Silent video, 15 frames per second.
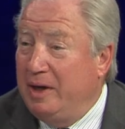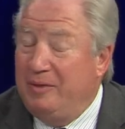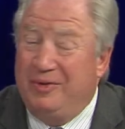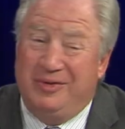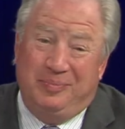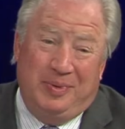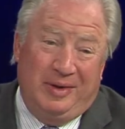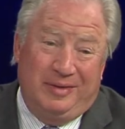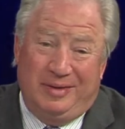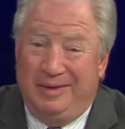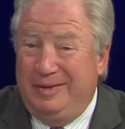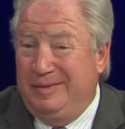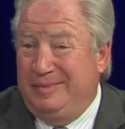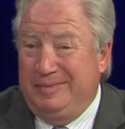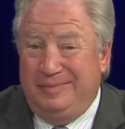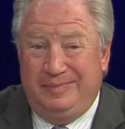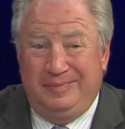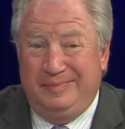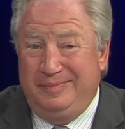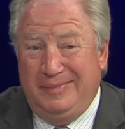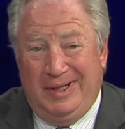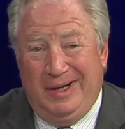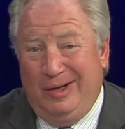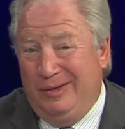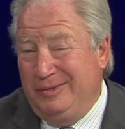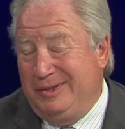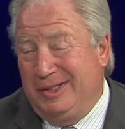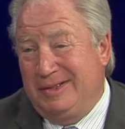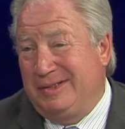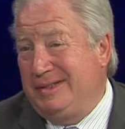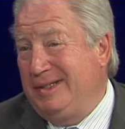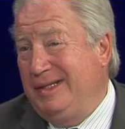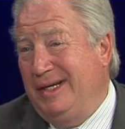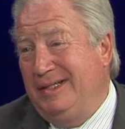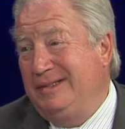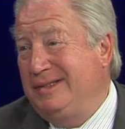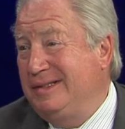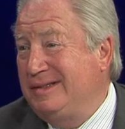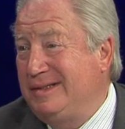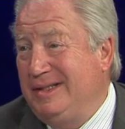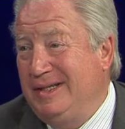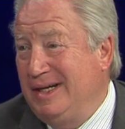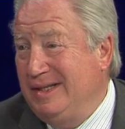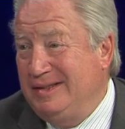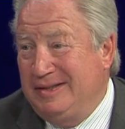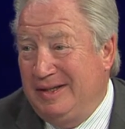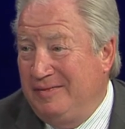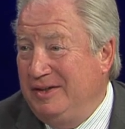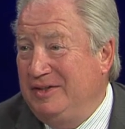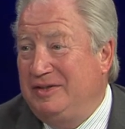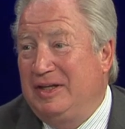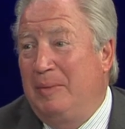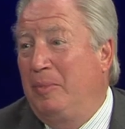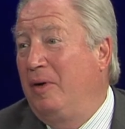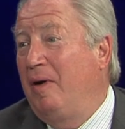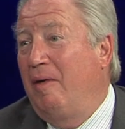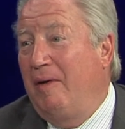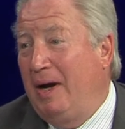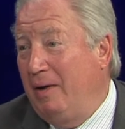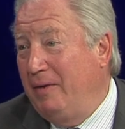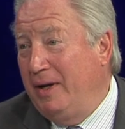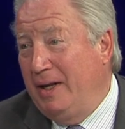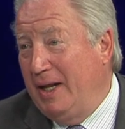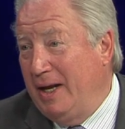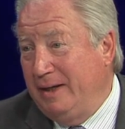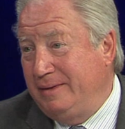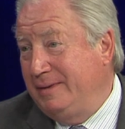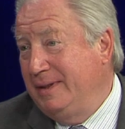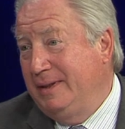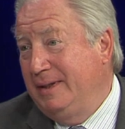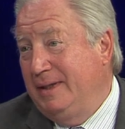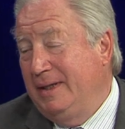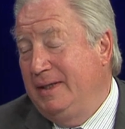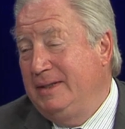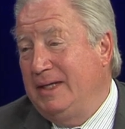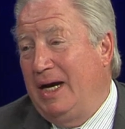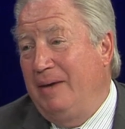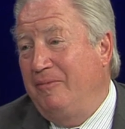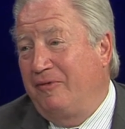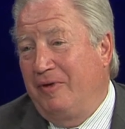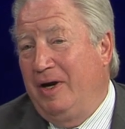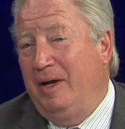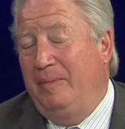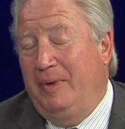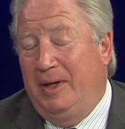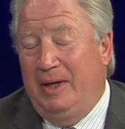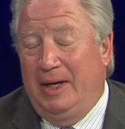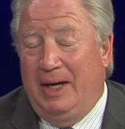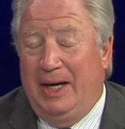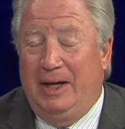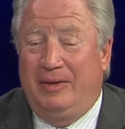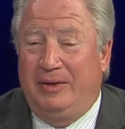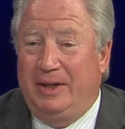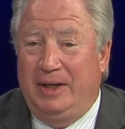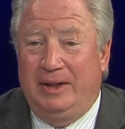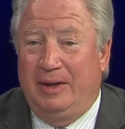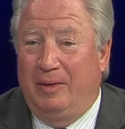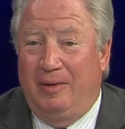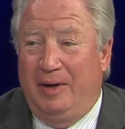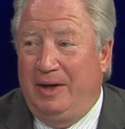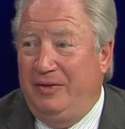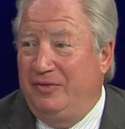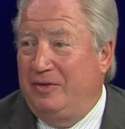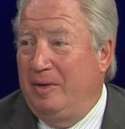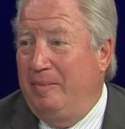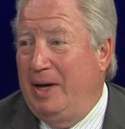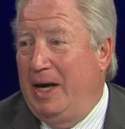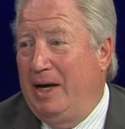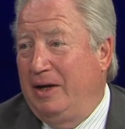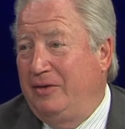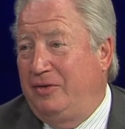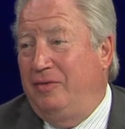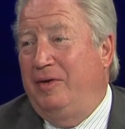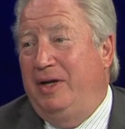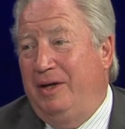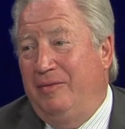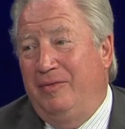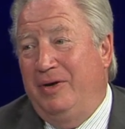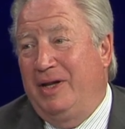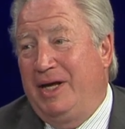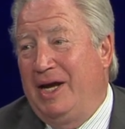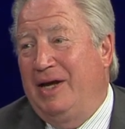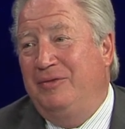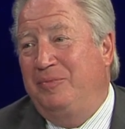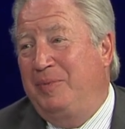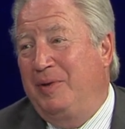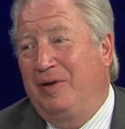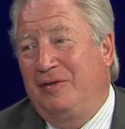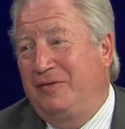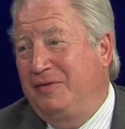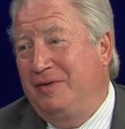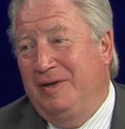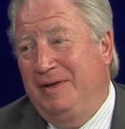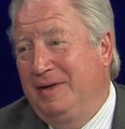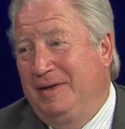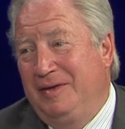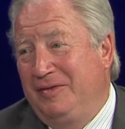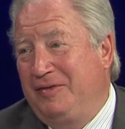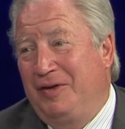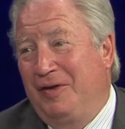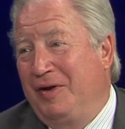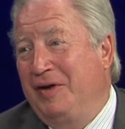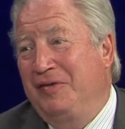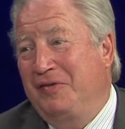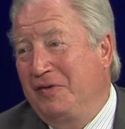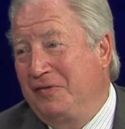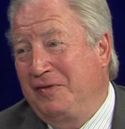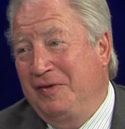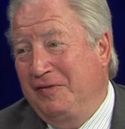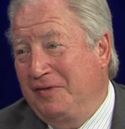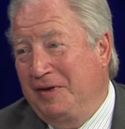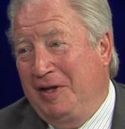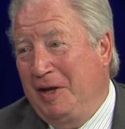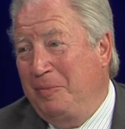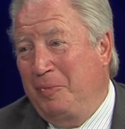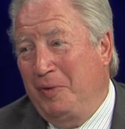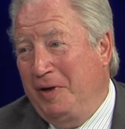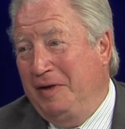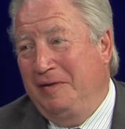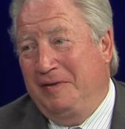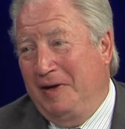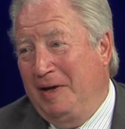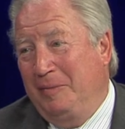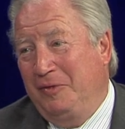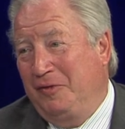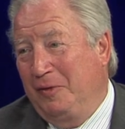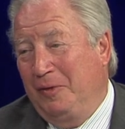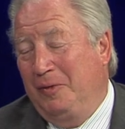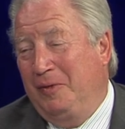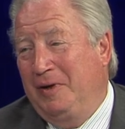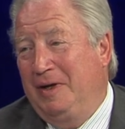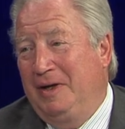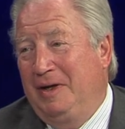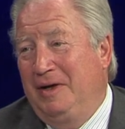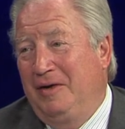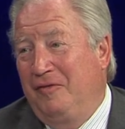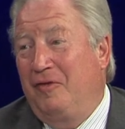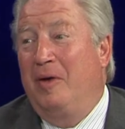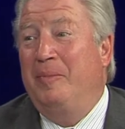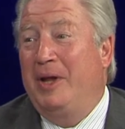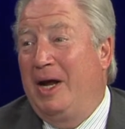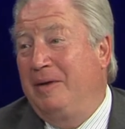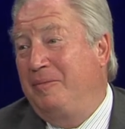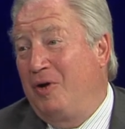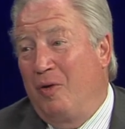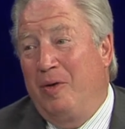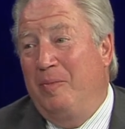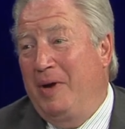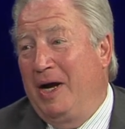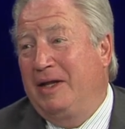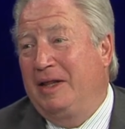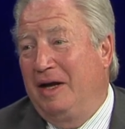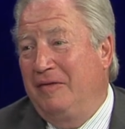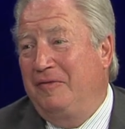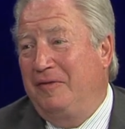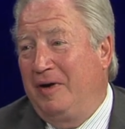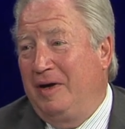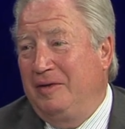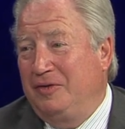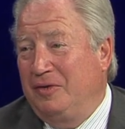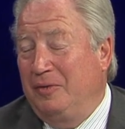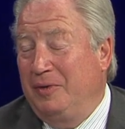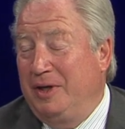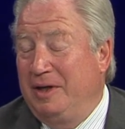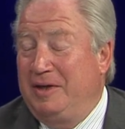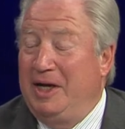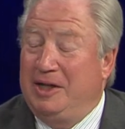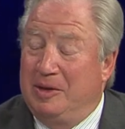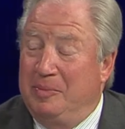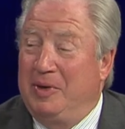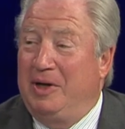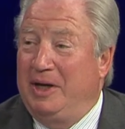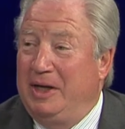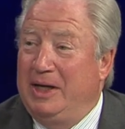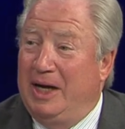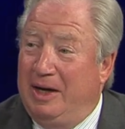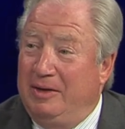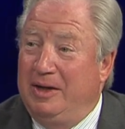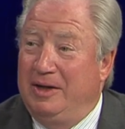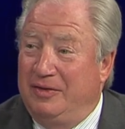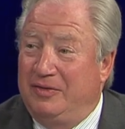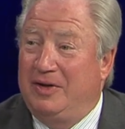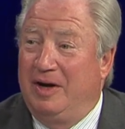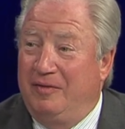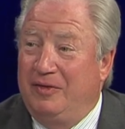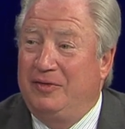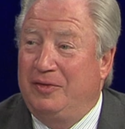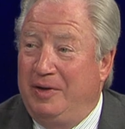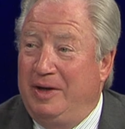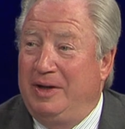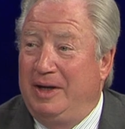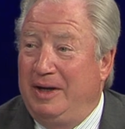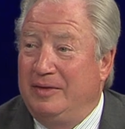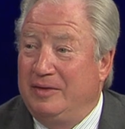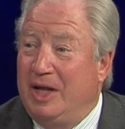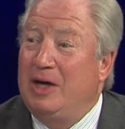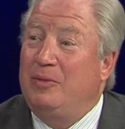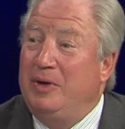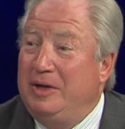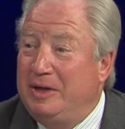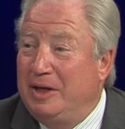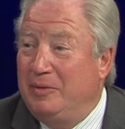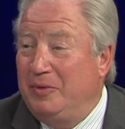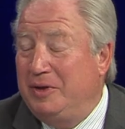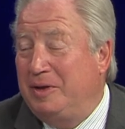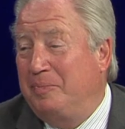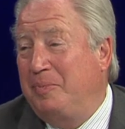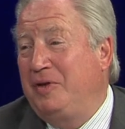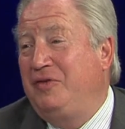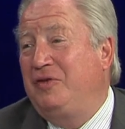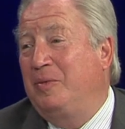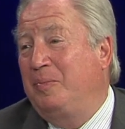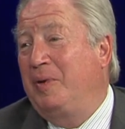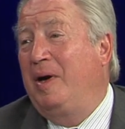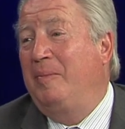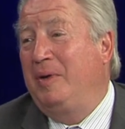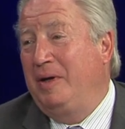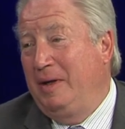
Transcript: It was built in, I don't know, 68, 69, 70, somewhere around in that yeah. time frame. I don't think there were any schematics or any really as-built still in existence at that point in time. So uh, from that going back that far. So when you take the building down, you discover certain things, like we did with the police department.